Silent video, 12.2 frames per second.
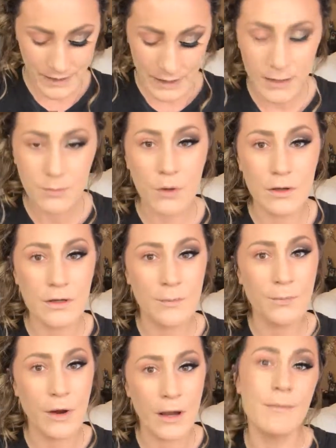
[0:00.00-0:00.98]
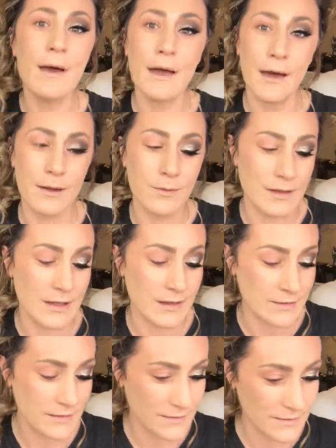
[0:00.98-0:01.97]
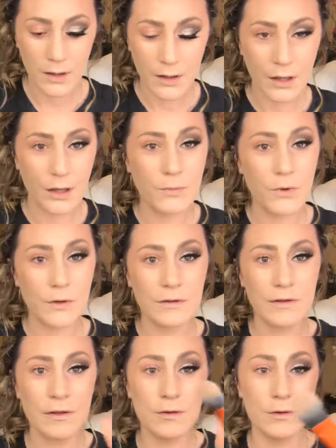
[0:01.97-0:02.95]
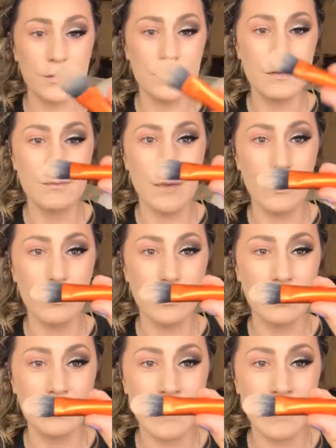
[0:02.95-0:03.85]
and I'm going to prime my eye with this. I'm going to use my Real